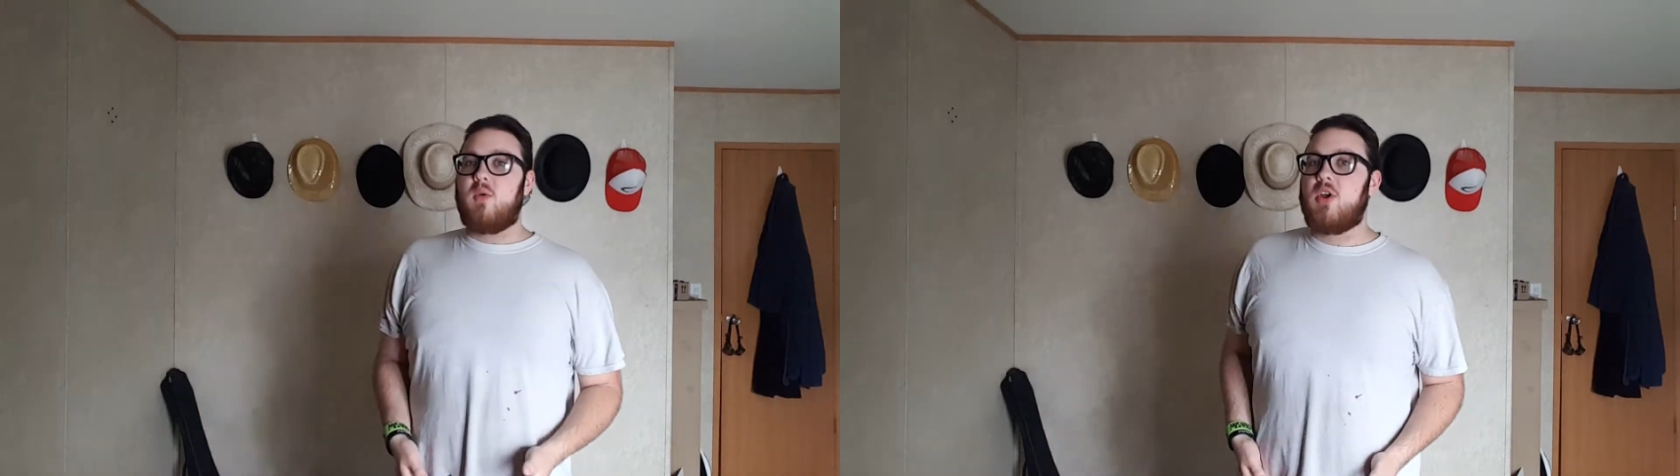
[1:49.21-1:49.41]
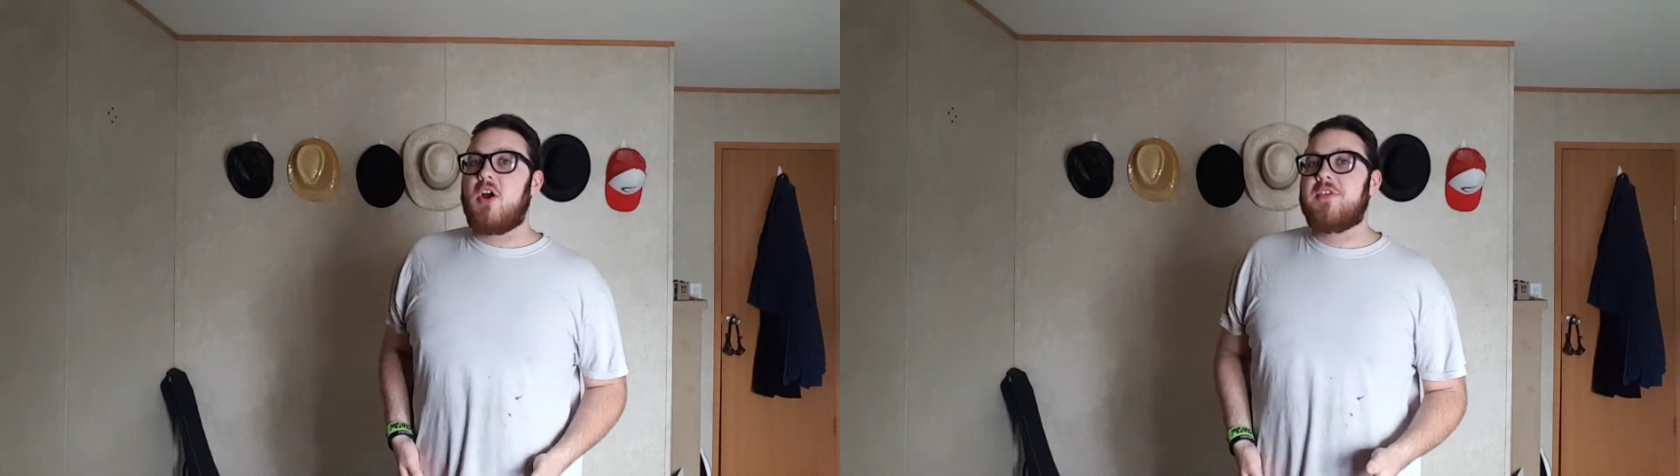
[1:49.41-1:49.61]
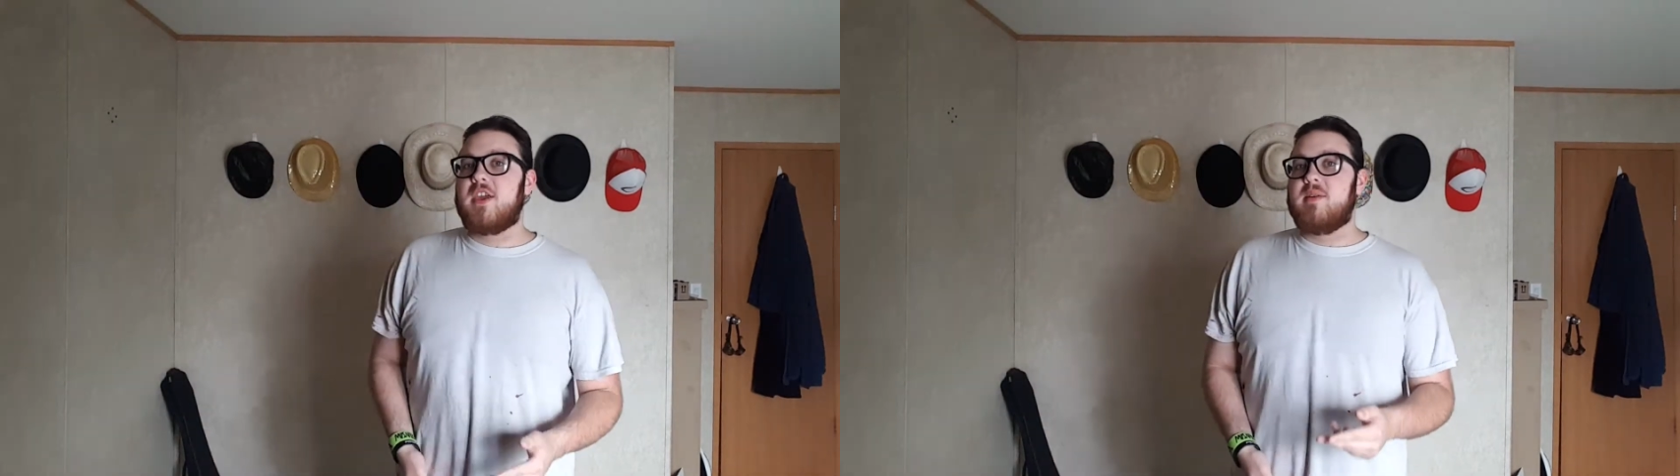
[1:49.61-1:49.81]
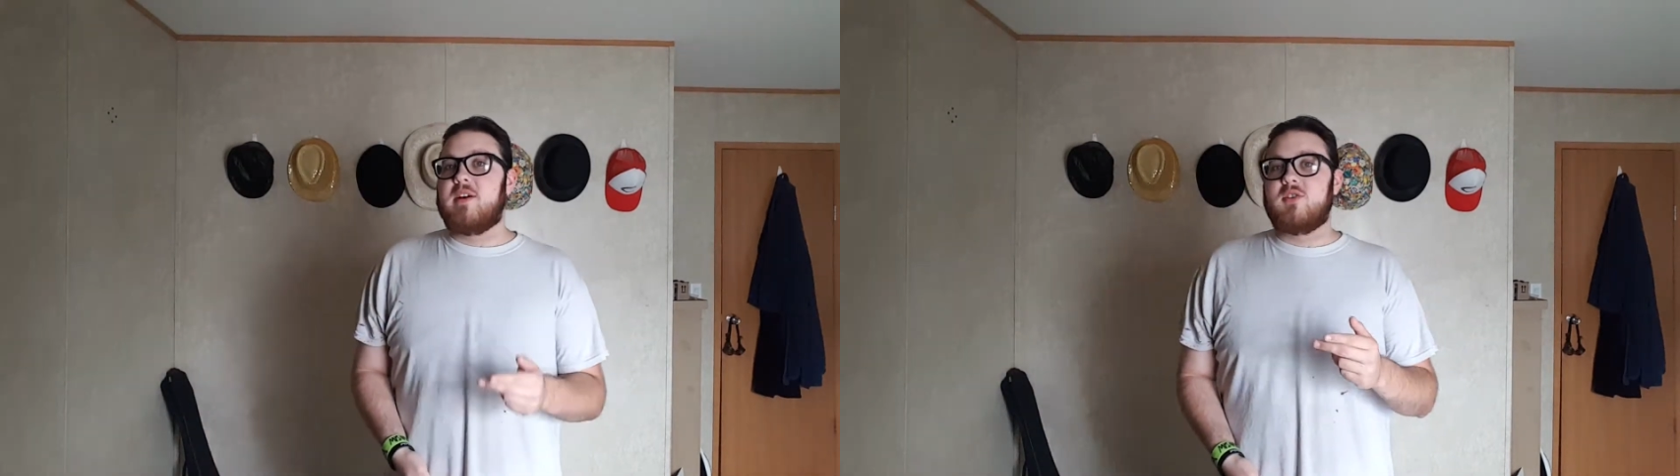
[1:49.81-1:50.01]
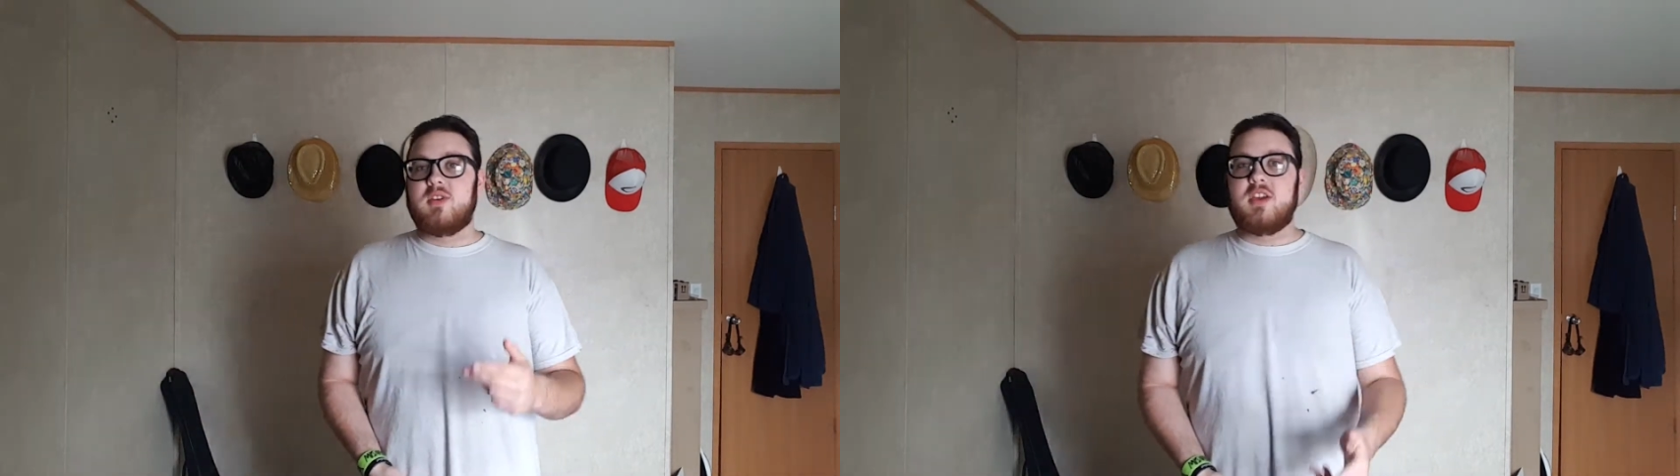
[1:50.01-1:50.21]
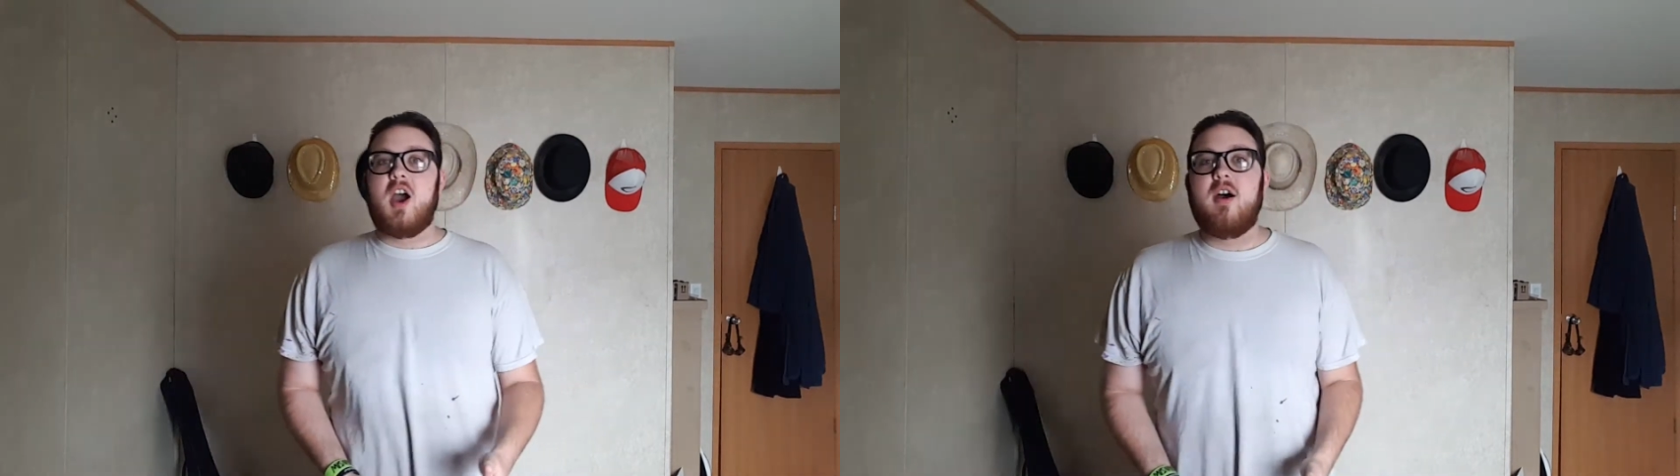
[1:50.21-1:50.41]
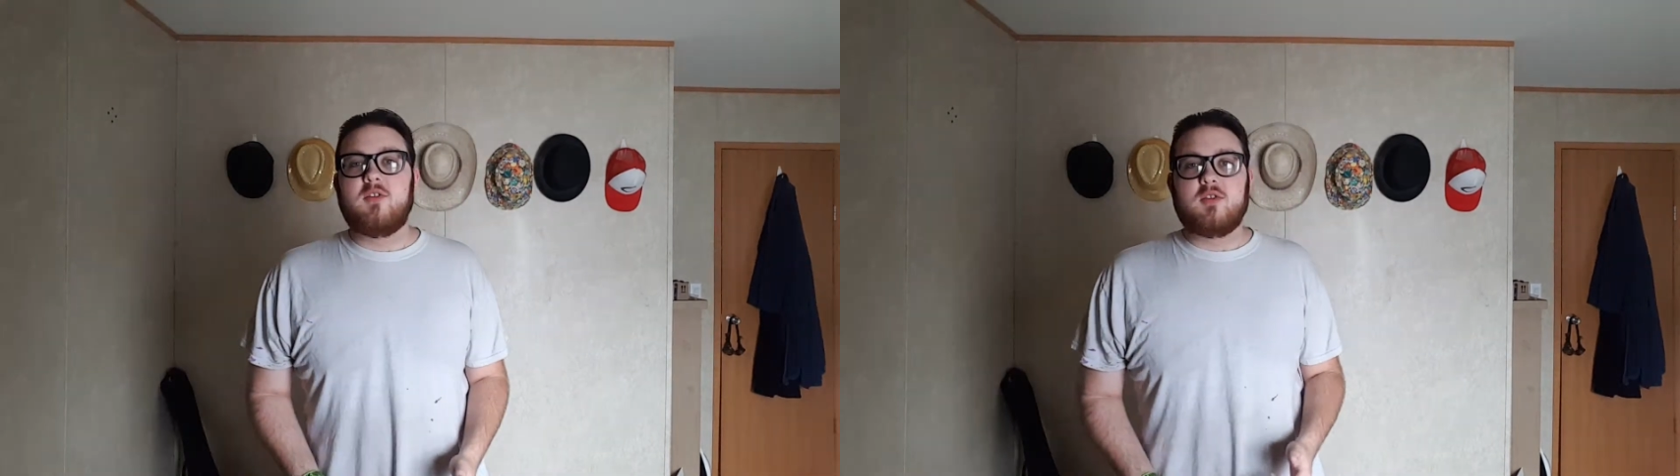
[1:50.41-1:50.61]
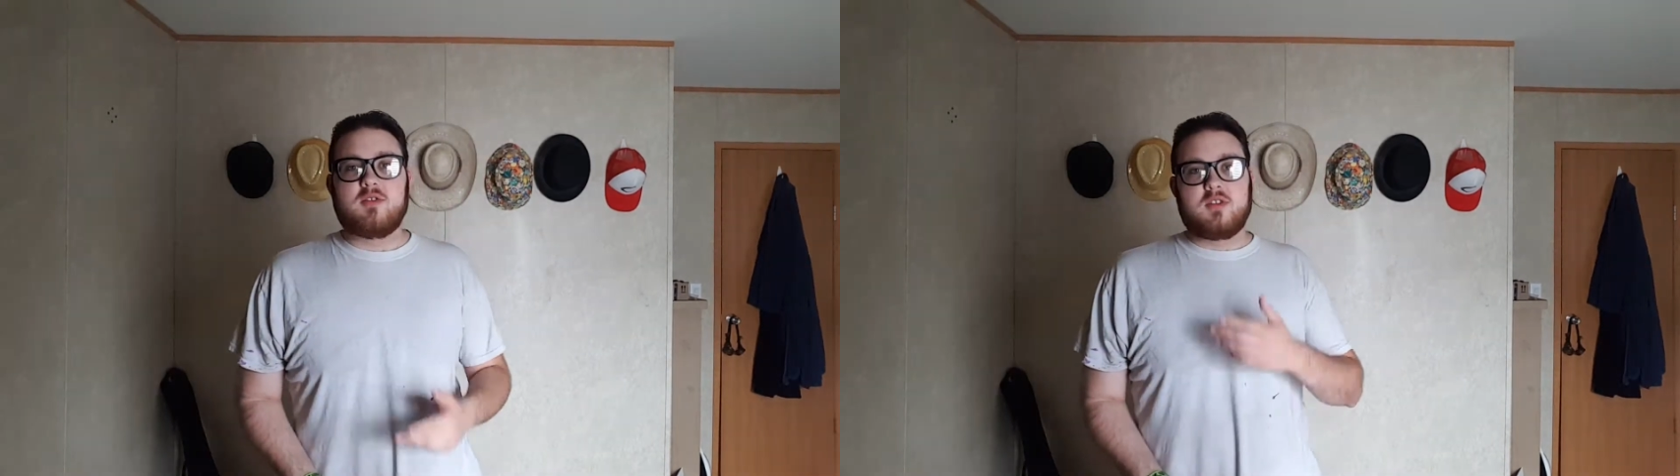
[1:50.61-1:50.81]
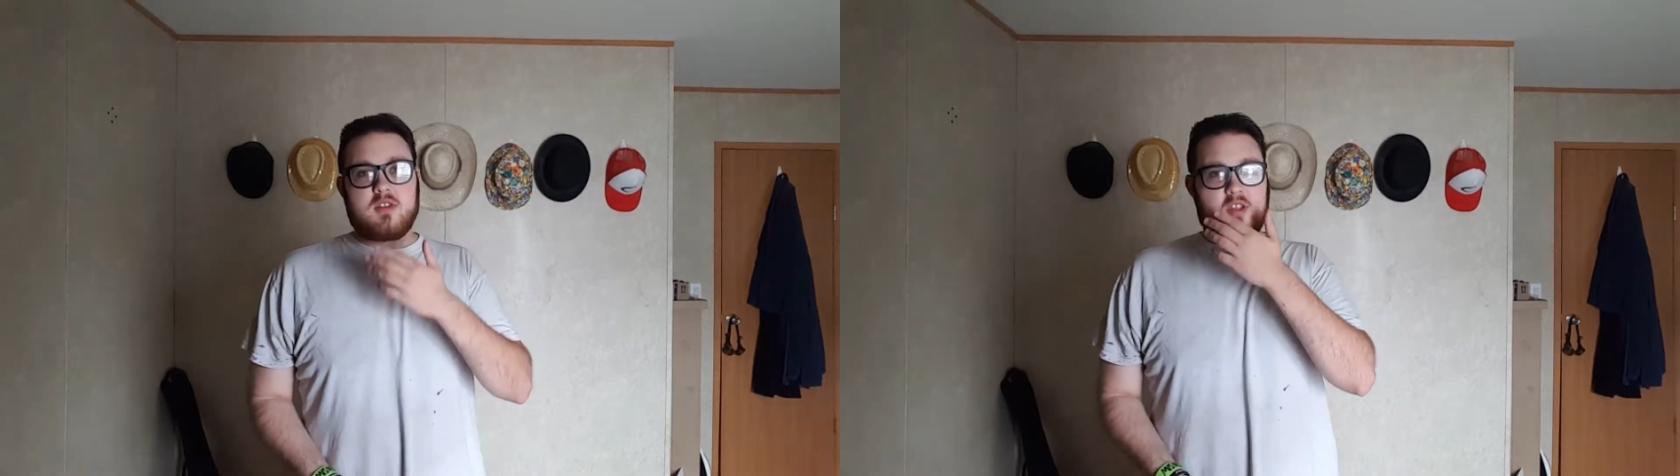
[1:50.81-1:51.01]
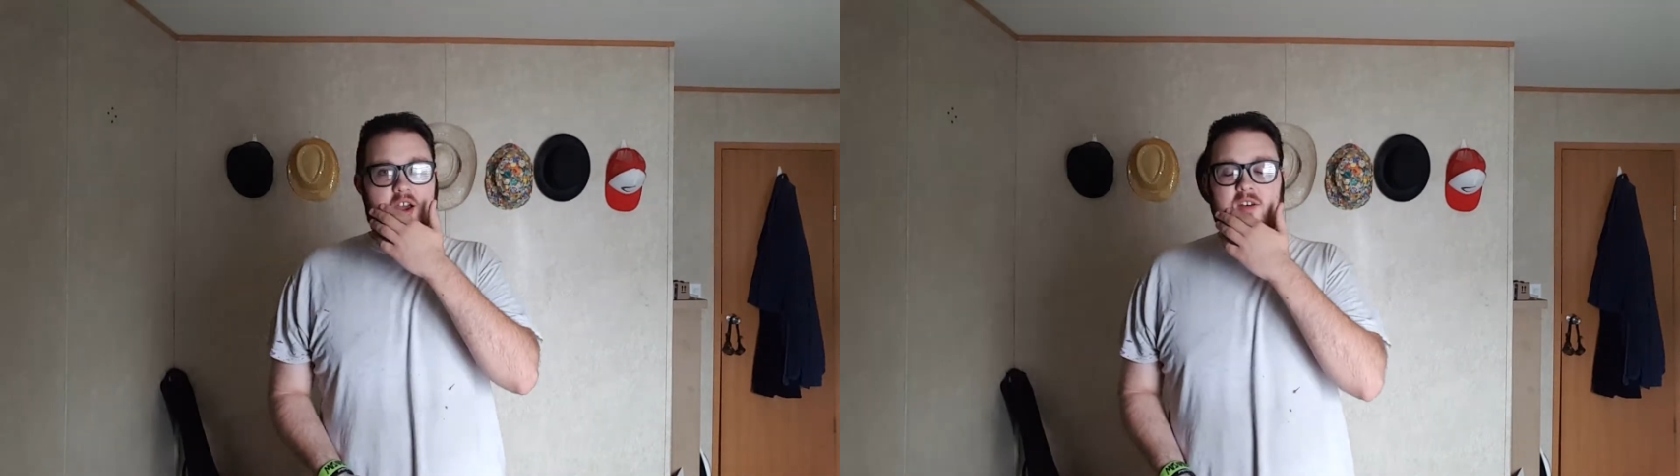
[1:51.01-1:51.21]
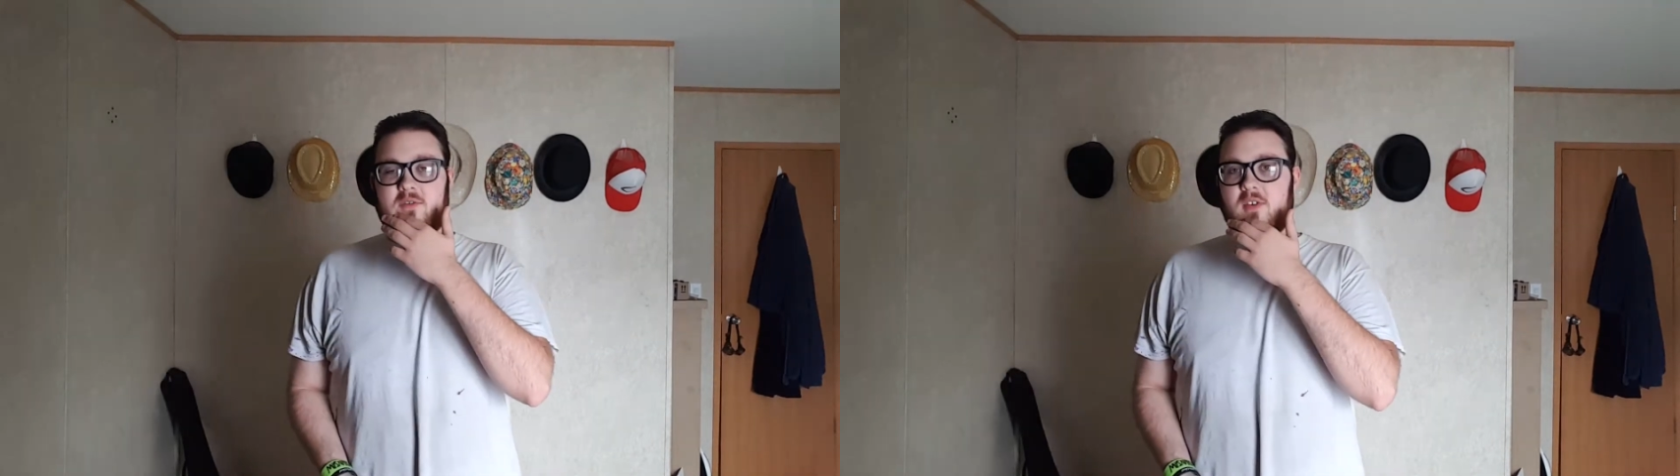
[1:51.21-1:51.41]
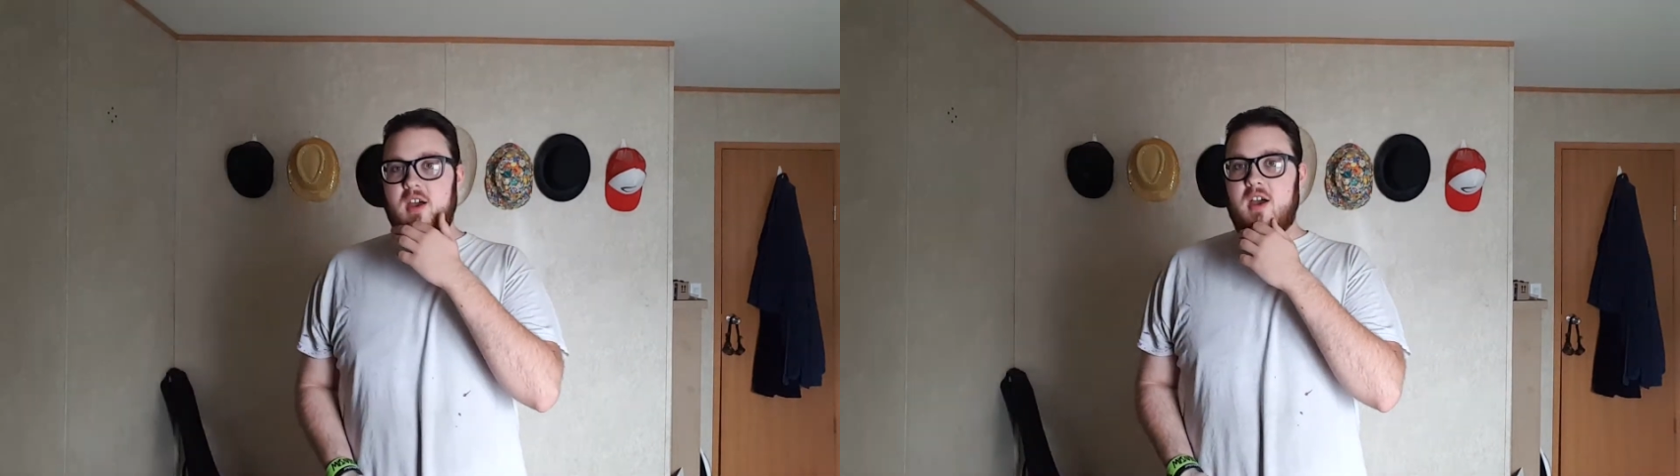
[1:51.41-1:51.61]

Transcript: we are thinking about doing covers and stuff.